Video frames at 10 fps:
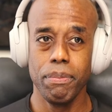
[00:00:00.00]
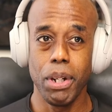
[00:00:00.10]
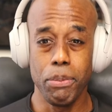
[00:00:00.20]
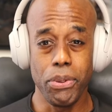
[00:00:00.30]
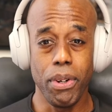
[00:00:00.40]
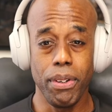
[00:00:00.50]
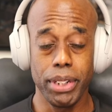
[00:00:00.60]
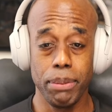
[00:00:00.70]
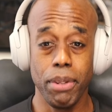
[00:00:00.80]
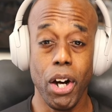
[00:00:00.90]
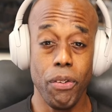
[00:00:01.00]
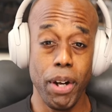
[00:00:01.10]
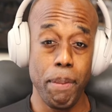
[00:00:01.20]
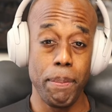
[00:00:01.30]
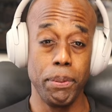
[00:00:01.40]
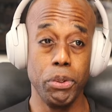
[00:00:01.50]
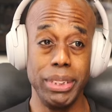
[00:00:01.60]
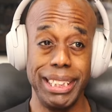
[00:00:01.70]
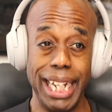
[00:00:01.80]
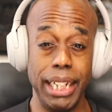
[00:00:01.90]
almost all of them are run by people who
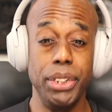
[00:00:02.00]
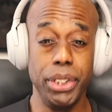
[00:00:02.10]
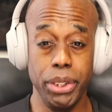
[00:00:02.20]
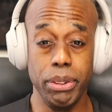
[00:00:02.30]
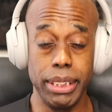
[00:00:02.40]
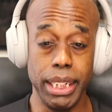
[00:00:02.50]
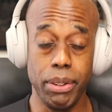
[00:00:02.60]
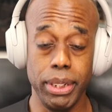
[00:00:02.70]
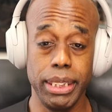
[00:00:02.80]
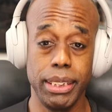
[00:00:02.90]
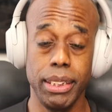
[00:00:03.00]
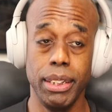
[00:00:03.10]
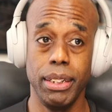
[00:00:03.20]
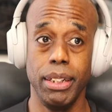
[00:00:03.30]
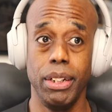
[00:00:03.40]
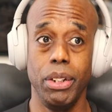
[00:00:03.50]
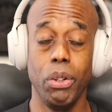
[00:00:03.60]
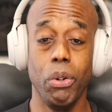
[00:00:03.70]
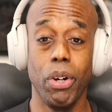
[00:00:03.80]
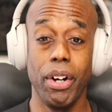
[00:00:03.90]
tend to use steroids
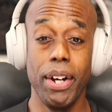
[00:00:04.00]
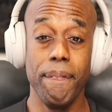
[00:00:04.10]
or are